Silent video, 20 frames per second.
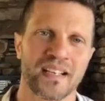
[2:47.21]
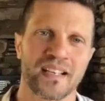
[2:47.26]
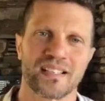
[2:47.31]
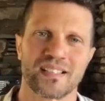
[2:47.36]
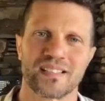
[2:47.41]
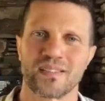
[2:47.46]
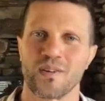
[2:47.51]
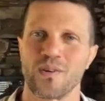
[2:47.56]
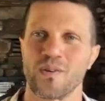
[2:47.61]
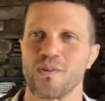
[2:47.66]

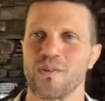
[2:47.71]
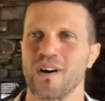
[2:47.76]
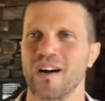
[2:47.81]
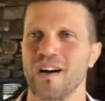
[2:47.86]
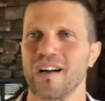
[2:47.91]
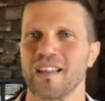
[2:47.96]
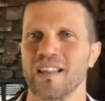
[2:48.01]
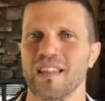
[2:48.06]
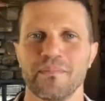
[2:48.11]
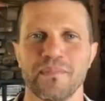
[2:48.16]
So
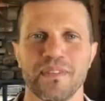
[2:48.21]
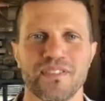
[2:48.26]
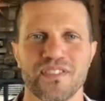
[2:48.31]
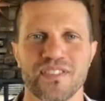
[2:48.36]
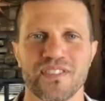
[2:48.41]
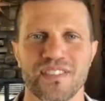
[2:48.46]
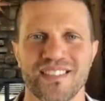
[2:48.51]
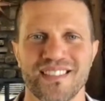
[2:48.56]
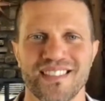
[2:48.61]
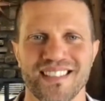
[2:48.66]

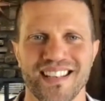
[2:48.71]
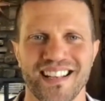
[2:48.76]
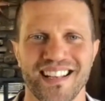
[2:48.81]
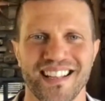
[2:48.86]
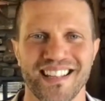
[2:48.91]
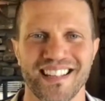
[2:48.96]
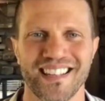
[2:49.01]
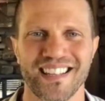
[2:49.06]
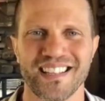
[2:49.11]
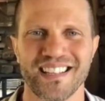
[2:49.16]

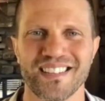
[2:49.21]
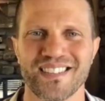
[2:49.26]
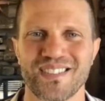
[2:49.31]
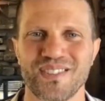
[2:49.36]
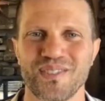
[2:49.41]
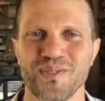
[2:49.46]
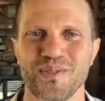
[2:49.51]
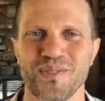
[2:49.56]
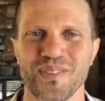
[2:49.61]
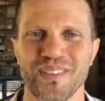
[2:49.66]
let's
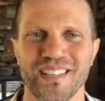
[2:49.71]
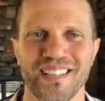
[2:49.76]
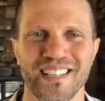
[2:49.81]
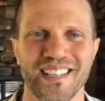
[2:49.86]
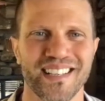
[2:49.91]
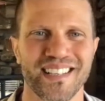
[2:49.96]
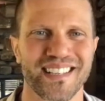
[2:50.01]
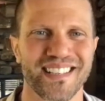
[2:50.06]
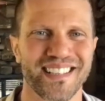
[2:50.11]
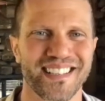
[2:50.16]
do
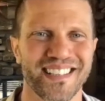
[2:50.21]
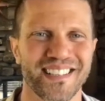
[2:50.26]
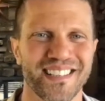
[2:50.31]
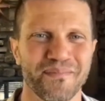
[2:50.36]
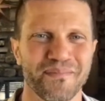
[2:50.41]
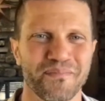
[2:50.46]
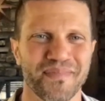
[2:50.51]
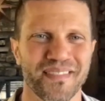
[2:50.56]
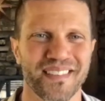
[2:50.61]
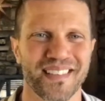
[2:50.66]
a
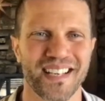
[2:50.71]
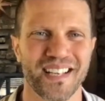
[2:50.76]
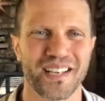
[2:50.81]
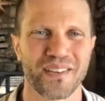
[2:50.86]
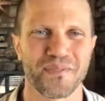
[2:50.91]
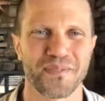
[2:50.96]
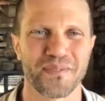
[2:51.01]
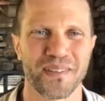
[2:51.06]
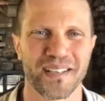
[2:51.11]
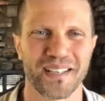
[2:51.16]
kind
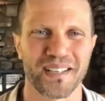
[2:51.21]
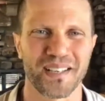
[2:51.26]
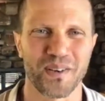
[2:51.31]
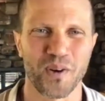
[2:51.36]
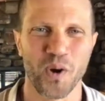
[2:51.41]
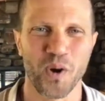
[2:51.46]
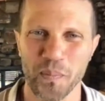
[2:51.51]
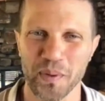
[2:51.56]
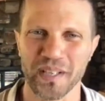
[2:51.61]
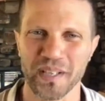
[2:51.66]
of like an
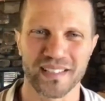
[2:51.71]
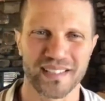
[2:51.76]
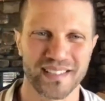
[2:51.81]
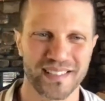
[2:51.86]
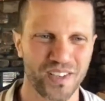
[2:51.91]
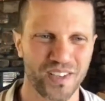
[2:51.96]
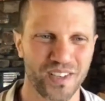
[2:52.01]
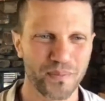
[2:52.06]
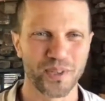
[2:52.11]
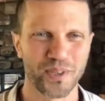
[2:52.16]
opening
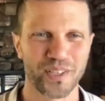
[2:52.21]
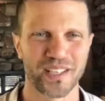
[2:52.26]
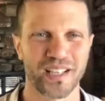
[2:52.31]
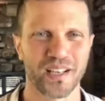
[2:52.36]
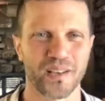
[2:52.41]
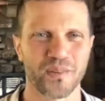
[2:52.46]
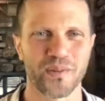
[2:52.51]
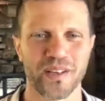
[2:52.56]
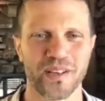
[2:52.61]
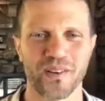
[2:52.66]
ceremony,
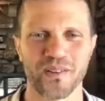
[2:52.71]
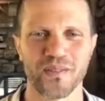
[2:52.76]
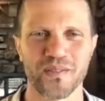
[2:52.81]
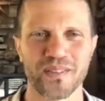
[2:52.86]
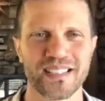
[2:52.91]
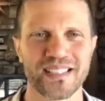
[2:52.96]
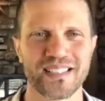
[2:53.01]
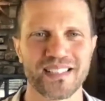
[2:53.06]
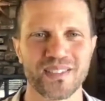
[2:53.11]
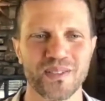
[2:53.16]
like we
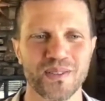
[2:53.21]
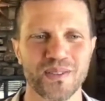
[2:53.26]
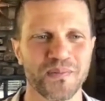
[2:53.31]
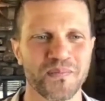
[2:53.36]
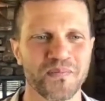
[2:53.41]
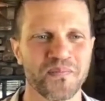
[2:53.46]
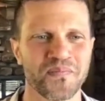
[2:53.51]
always do